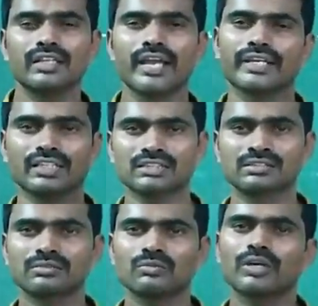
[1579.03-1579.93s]

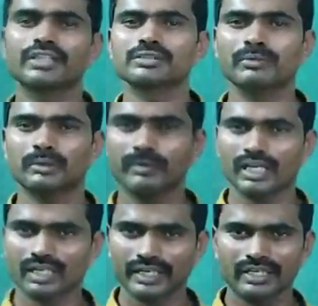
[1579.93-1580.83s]
angles. What is meant by
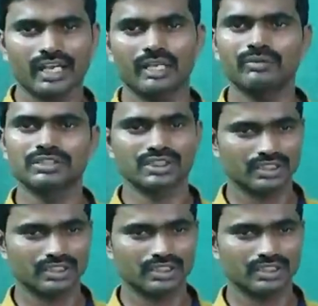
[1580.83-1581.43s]
allied? I will